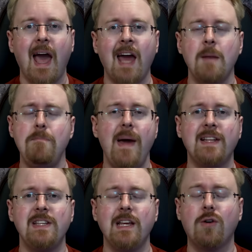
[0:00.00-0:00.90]
and
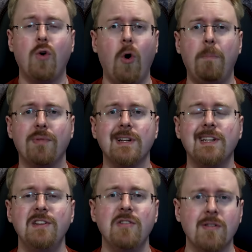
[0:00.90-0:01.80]
petty corporate
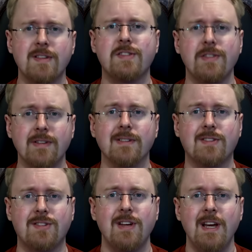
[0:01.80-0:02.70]

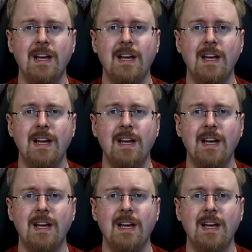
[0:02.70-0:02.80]
nonsense.